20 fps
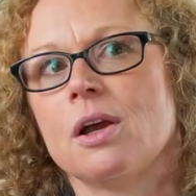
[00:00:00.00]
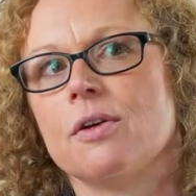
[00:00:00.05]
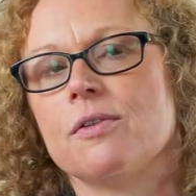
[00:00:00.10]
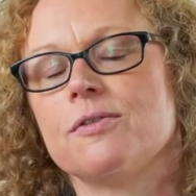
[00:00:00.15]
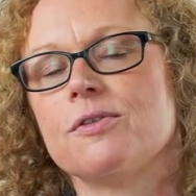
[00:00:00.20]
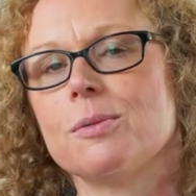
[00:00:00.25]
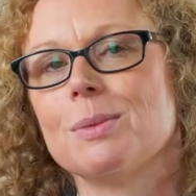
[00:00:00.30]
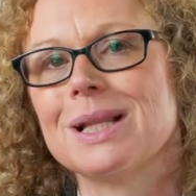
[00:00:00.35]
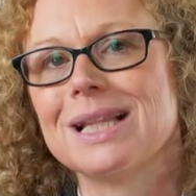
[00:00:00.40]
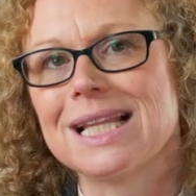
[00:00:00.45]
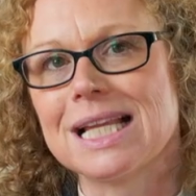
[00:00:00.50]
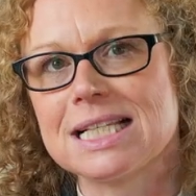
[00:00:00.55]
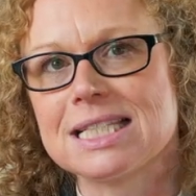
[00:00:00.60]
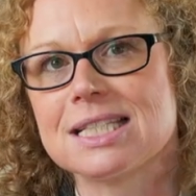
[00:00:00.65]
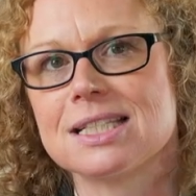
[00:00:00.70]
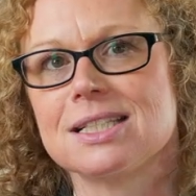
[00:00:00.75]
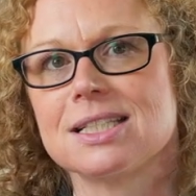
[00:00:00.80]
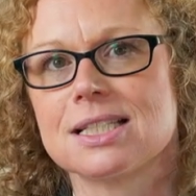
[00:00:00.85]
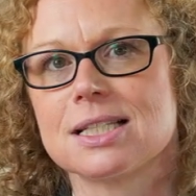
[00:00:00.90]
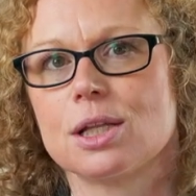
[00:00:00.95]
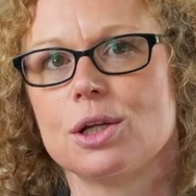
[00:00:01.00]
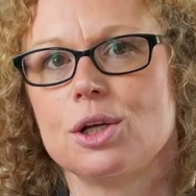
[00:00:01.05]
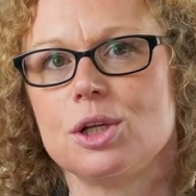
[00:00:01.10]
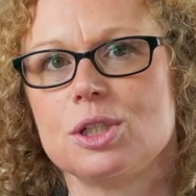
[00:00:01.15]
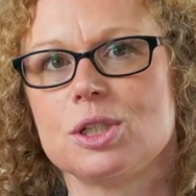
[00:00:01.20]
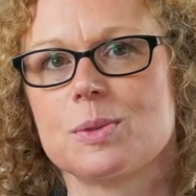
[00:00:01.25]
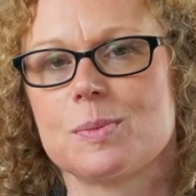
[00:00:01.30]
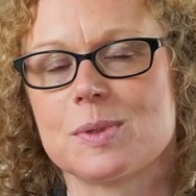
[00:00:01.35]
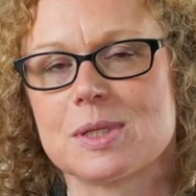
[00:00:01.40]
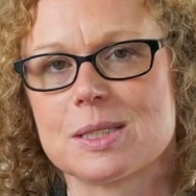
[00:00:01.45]
From a lessons
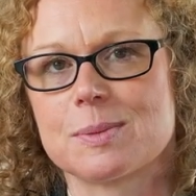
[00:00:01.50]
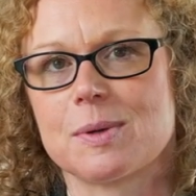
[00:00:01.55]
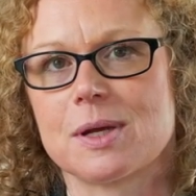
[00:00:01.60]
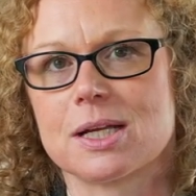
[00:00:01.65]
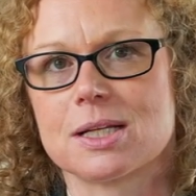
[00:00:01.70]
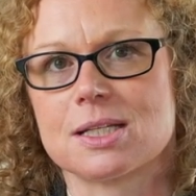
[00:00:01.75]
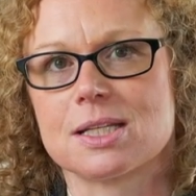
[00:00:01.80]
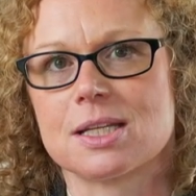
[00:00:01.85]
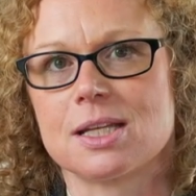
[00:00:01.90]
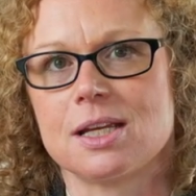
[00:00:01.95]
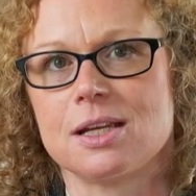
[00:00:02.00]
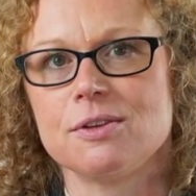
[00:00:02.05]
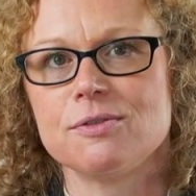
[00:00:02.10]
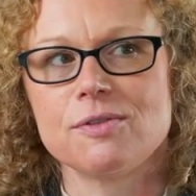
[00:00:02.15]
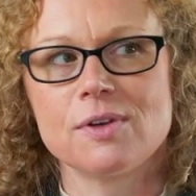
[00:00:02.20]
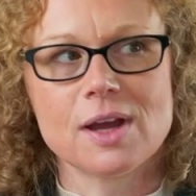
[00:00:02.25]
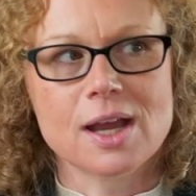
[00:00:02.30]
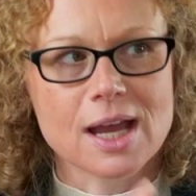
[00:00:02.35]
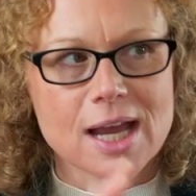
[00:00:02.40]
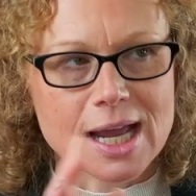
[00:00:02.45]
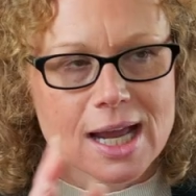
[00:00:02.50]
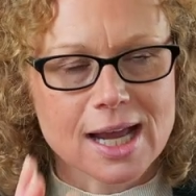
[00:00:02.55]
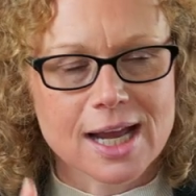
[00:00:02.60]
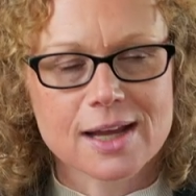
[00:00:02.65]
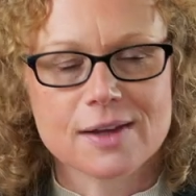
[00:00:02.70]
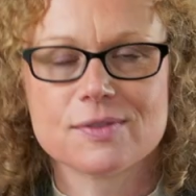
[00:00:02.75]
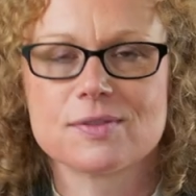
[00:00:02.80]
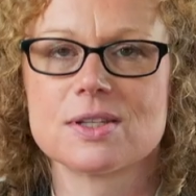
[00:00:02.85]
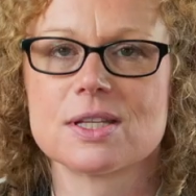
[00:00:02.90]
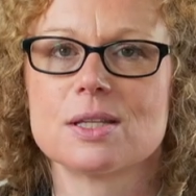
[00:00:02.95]
learned perspective,
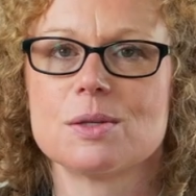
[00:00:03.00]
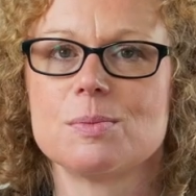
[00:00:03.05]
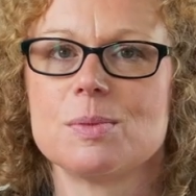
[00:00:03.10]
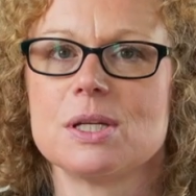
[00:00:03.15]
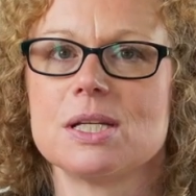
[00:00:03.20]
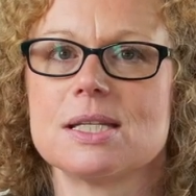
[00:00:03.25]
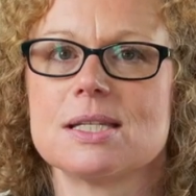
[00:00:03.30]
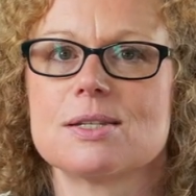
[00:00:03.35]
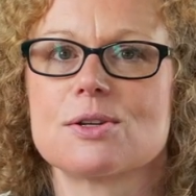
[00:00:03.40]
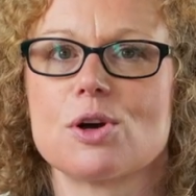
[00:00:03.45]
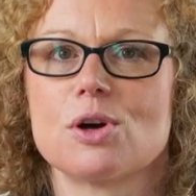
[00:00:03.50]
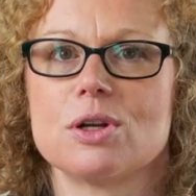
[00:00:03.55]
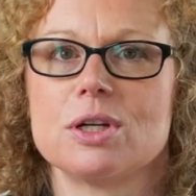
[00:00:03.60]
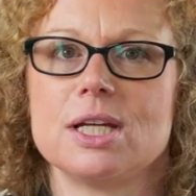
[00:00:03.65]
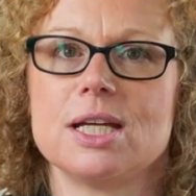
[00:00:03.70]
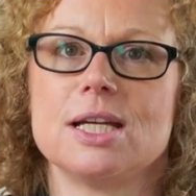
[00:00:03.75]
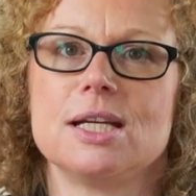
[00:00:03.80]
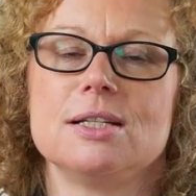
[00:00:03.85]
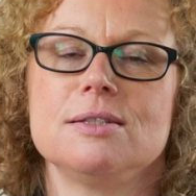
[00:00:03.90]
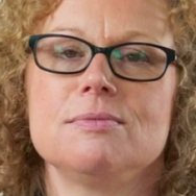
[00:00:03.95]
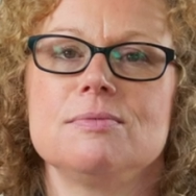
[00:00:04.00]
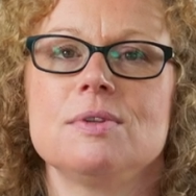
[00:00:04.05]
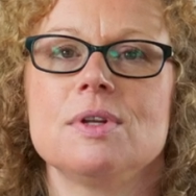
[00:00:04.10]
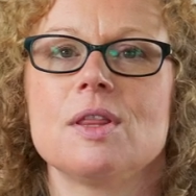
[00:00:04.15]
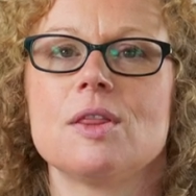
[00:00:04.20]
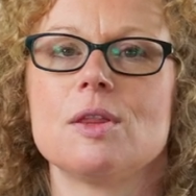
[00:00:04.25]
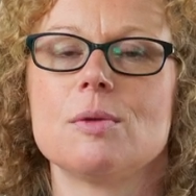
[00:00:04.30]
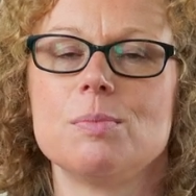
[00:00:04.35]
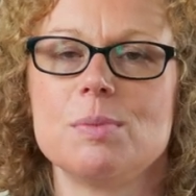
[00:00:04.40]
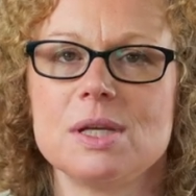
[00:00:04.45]
after the bid has gone in,
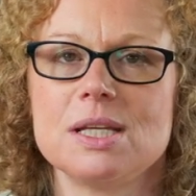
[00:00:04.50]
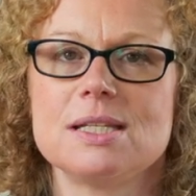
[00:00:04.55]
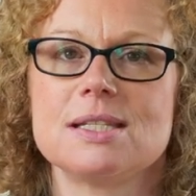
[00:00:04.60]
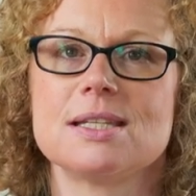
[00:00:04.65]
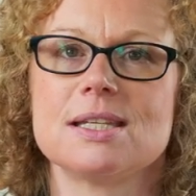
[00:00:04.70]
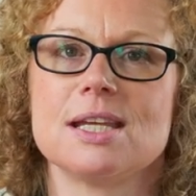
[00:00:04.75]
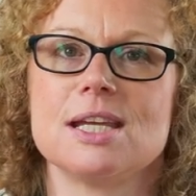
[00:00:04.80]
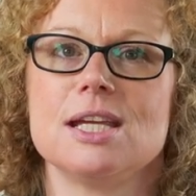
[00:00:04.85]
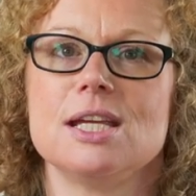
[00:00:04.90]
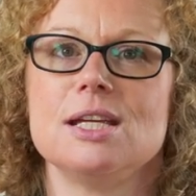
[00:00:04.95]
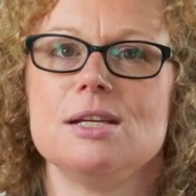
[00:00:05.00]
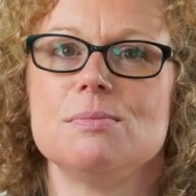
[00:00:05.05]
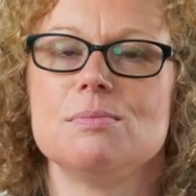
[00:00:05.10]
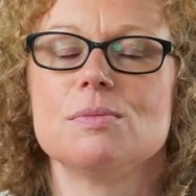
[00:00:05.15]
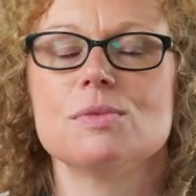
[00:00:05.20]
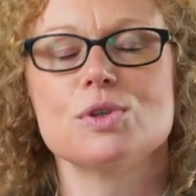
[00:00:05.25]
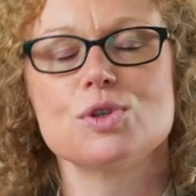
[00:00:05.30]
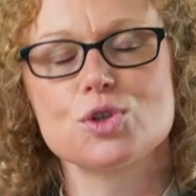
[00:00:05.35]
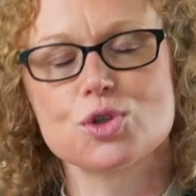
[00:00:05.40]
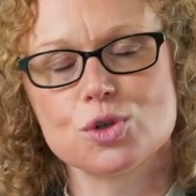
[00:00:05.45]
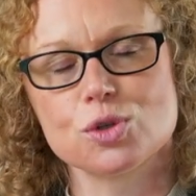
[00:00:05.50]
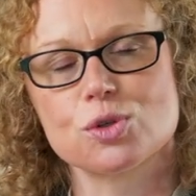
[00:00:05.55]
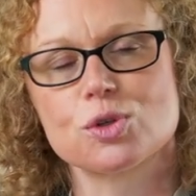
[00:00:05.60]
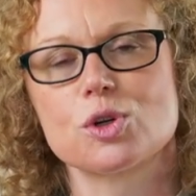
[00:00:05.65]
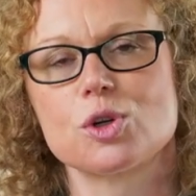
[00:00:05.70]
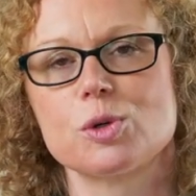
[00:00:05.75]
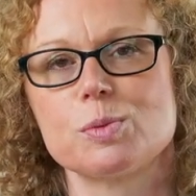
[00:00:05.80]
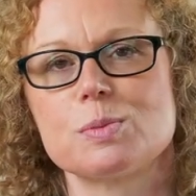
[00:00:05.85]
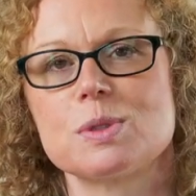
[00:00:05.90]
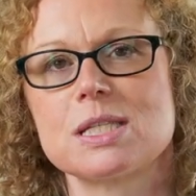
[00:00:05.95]
the bid team should
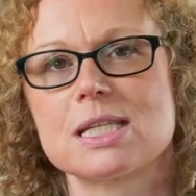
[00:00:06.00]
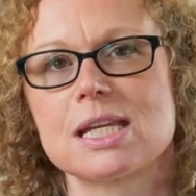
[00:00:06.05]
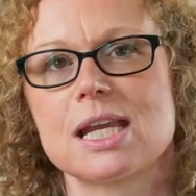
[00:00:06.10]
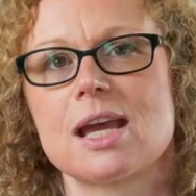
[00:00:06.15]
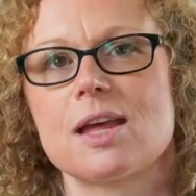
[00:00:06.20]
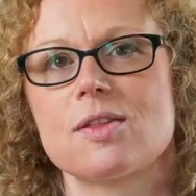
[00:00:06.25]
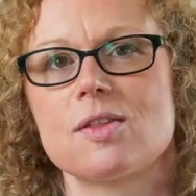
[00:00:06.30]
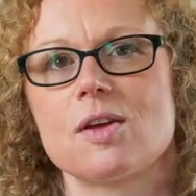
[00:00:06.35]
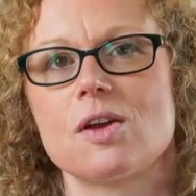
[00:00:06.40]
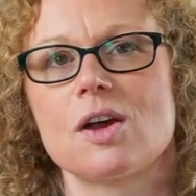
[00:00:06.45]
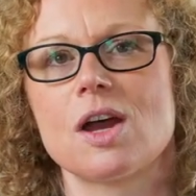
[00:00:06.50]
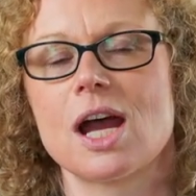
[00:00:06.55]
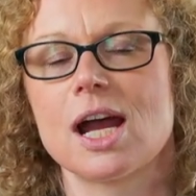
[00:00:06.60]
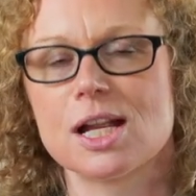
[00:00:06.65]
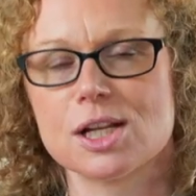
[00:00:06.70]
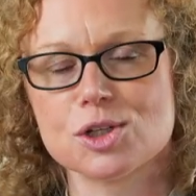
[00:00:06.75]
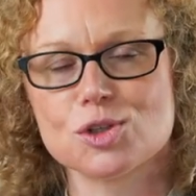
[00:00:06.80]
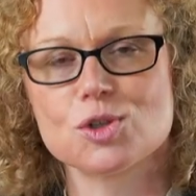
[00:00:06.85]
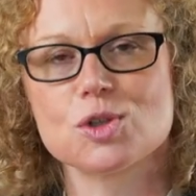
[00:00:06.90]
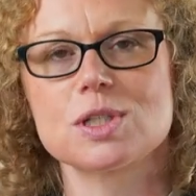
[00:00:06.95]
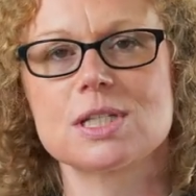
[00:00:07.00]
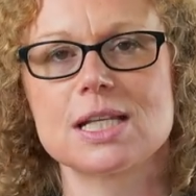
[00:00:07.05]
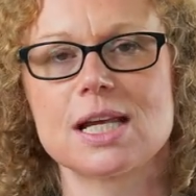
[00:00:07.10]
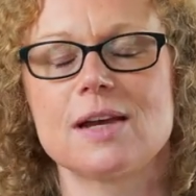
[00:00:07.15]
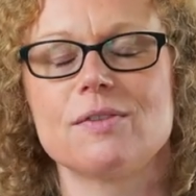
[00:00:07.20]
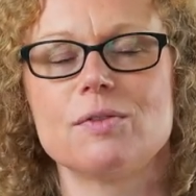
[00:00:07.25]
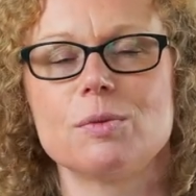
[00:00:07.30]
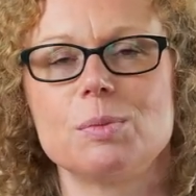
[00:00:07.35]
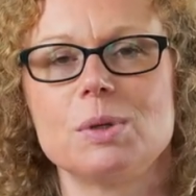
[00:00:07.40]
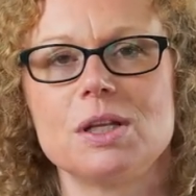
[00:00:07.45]
come together and just
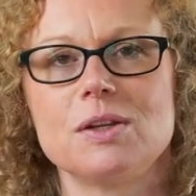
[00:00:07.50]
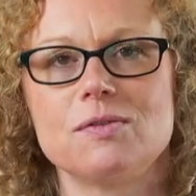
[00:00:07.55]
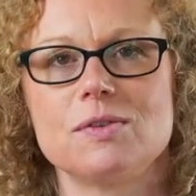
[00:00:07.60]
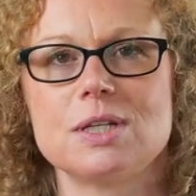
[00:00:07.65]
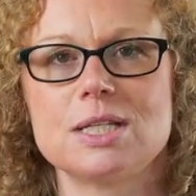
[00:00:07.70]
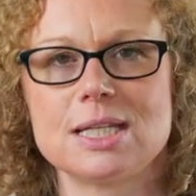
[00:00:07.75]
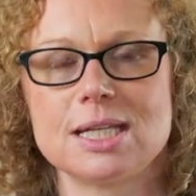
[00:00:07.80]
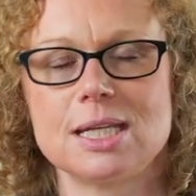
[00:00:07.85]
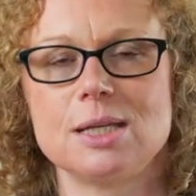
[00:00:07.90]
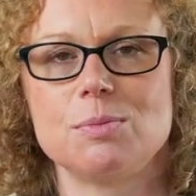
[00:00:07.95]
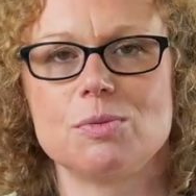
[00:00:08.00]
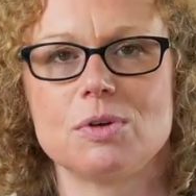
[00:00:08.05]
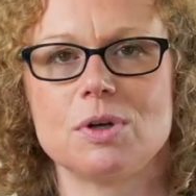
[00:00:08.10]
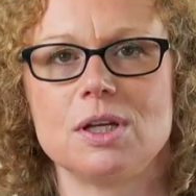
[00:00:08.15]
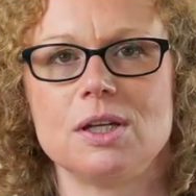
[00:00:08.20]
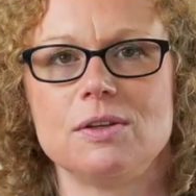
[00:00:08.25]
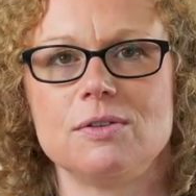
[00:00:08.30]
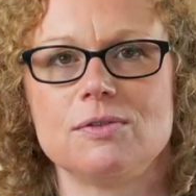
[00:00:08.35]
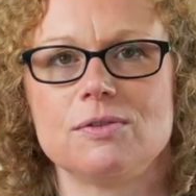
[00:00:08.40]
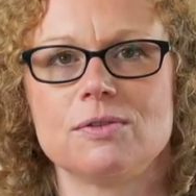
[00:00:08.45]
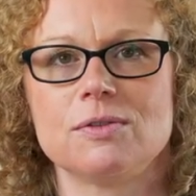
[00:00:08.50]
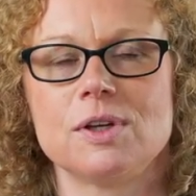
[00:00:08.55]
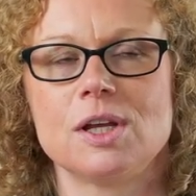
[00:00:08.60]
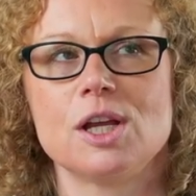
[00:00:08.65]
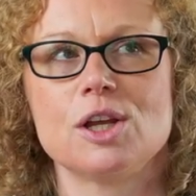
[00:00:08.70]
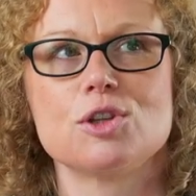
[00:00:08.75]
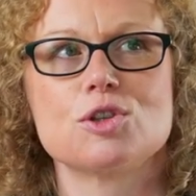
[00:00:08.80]
have a bit of a debrief.